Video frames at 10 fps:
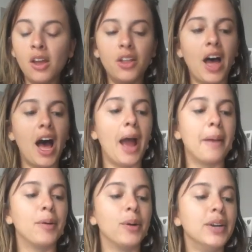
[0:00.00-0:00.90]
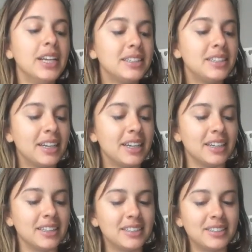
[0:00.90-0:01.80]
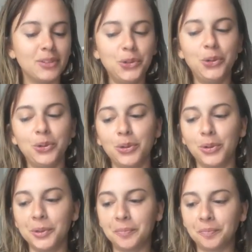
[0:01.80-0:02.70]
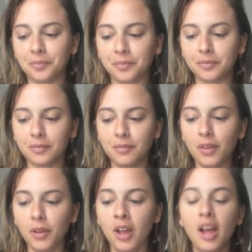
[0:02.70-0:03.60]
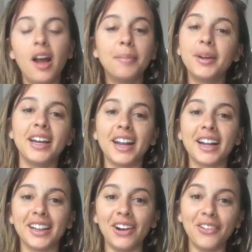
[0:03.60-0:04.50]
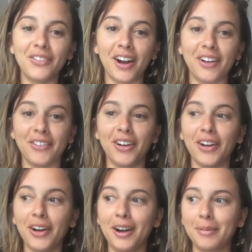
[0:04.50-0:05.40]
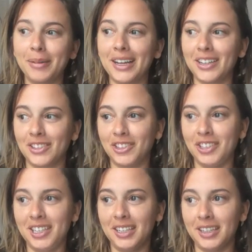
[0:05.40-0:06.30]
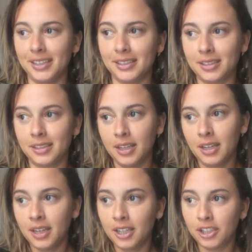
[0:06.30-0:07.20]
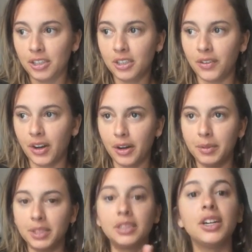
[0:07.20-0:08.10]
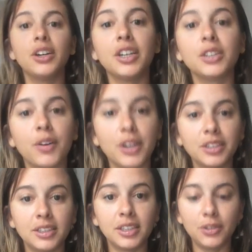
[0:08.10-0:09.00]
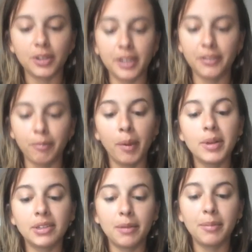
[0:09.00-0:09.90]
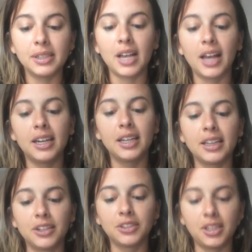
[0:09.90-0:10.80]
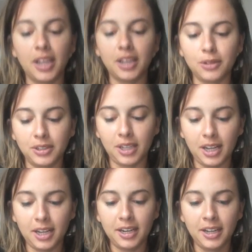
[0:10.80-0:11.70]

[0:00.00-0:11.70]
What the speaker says: The High Priestess. Ooh. Gonna get a clarifier for her because she's very mysterious, very secretive. Maybe somebody's hiding their psycho side.